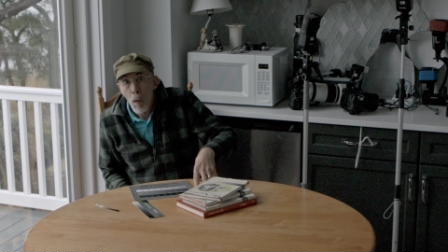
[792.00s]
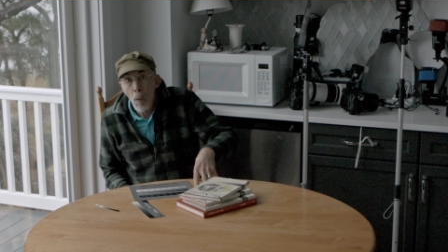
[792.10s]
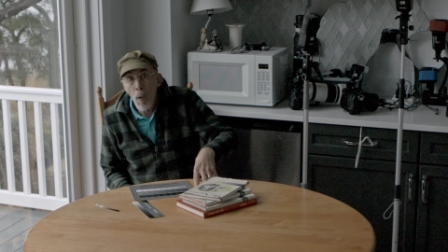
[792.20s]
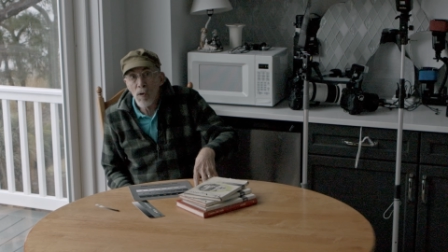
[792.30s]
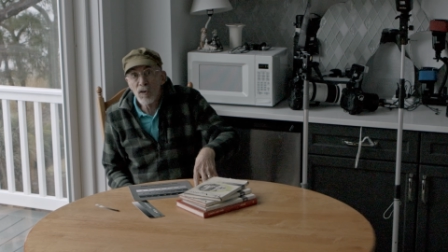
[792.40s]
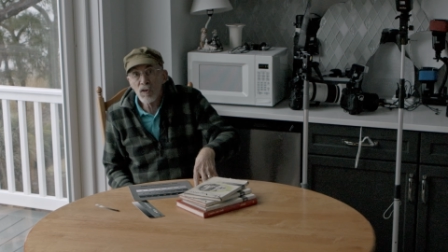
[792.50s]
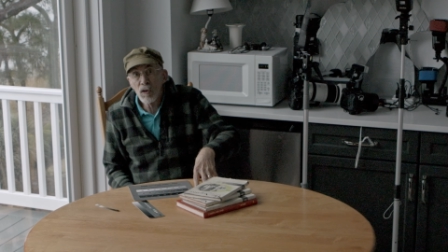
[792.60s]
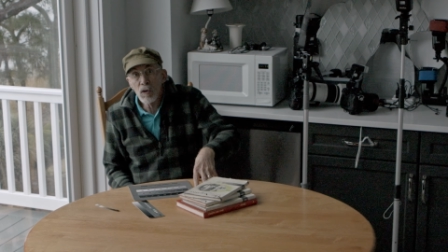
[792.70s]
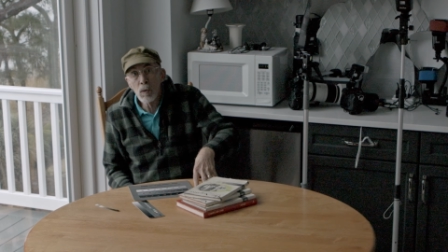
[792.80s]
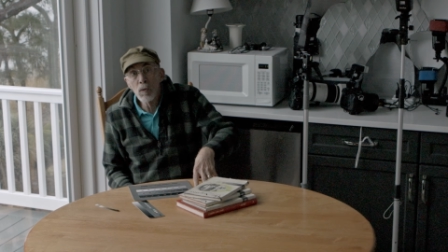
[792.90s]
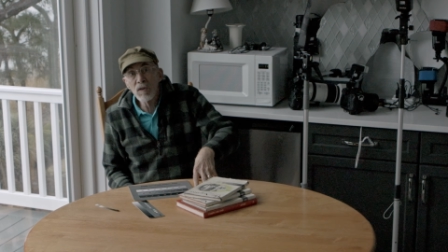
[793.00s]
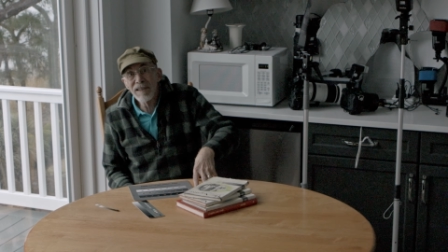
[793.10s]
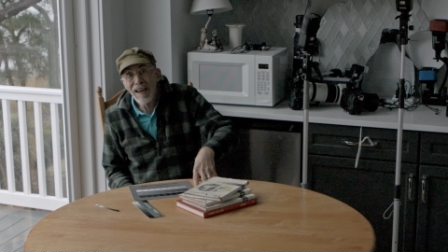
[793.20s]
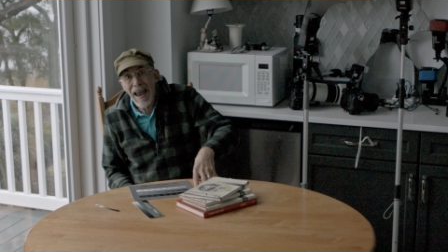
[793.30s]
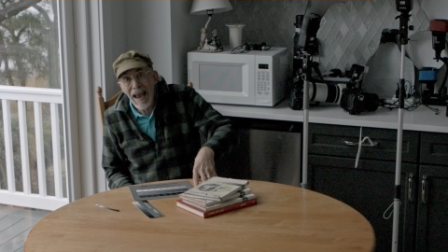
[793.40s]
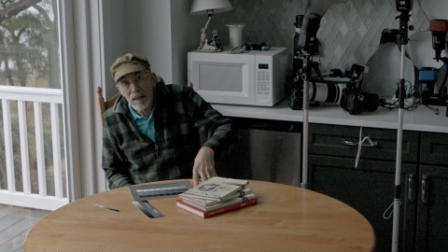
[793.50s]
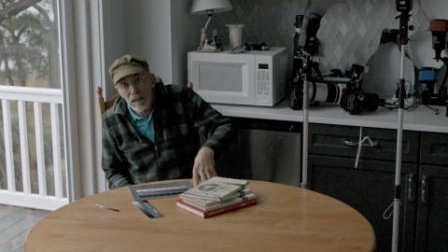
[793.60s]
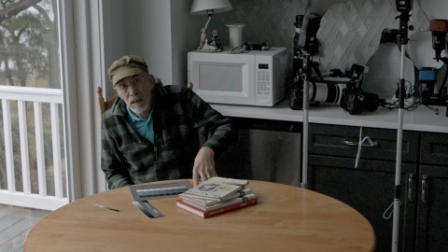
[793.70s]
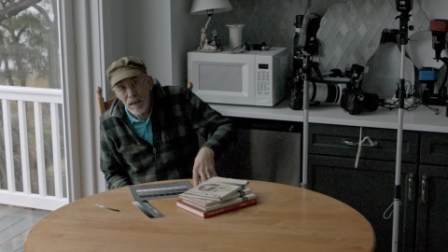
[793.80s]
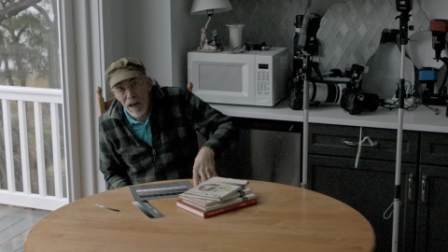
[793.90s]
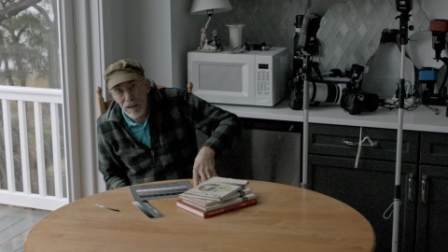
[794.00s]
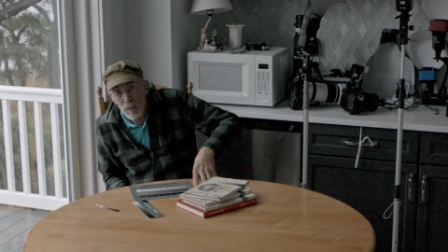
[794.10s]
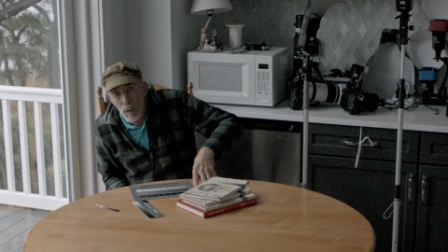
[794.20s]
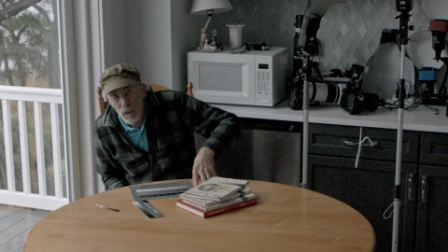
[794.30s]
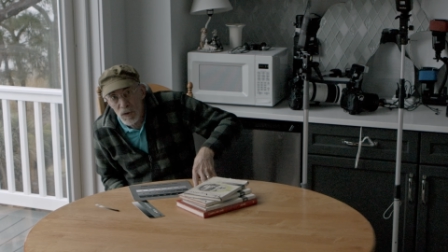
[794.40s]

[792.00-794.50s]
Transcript: was to use the hexadecimal